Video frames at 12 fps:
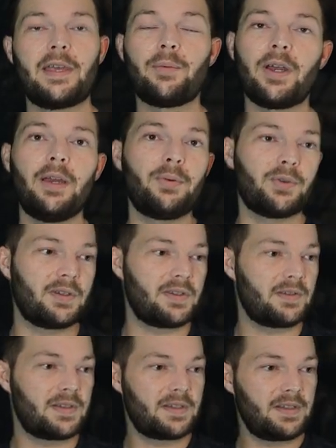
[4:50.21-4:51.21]
They were able to
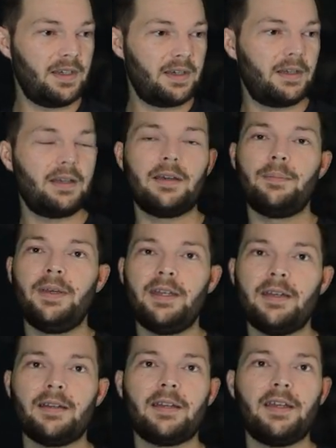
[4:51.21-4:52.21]
see it
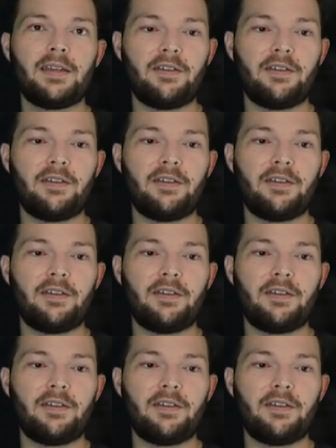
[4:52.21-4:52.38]
immediately.